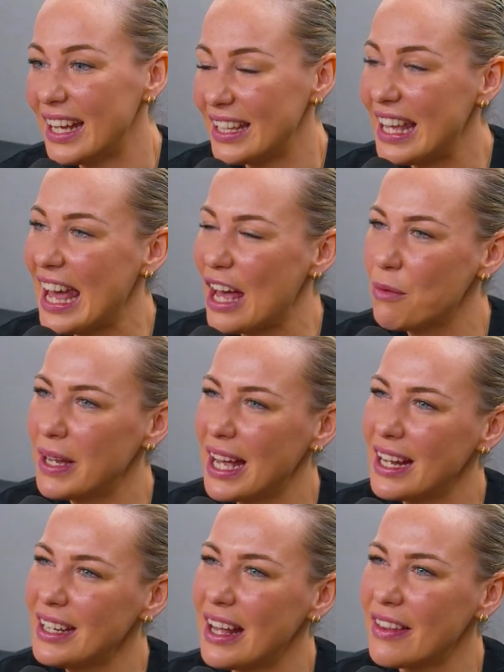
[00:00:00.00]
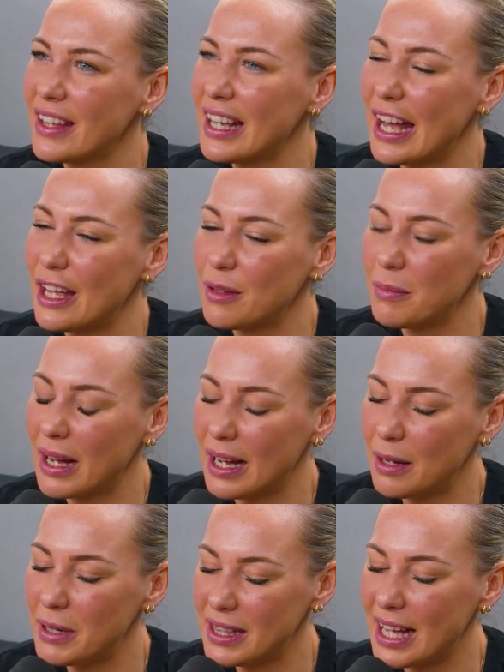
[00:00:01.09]
Yeah, and we had another game
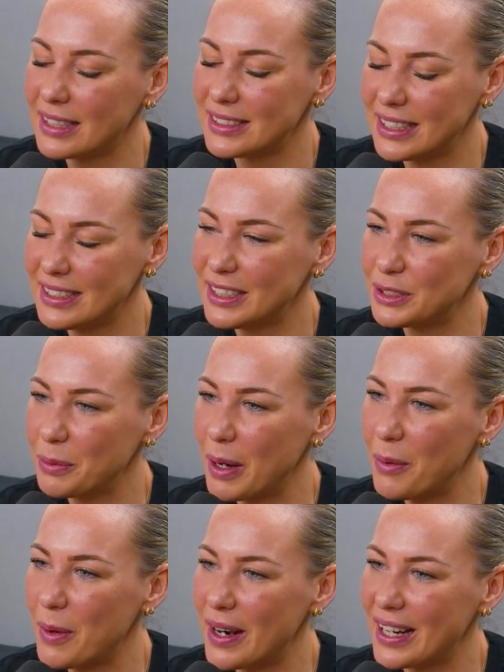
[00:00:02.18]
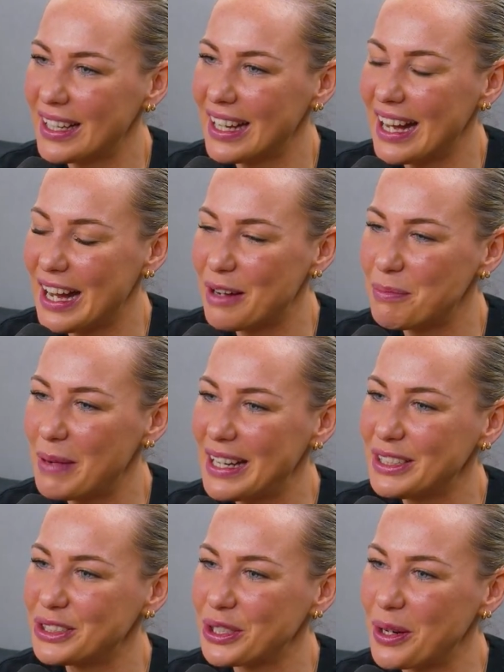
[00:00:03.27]
in that stint as well where I made
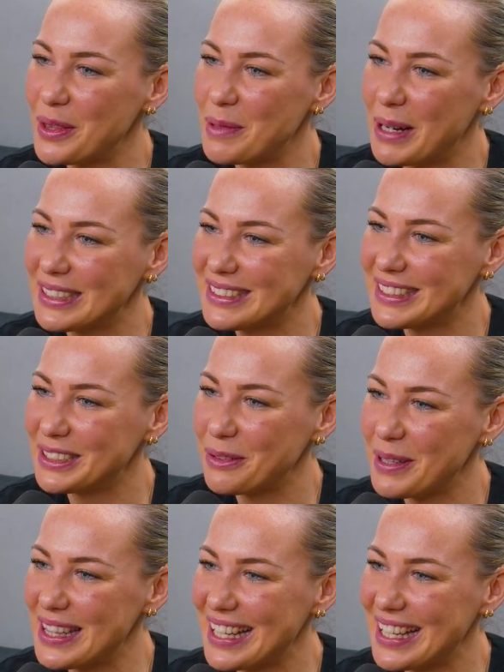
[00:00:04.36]
a shot on the buzzer to win the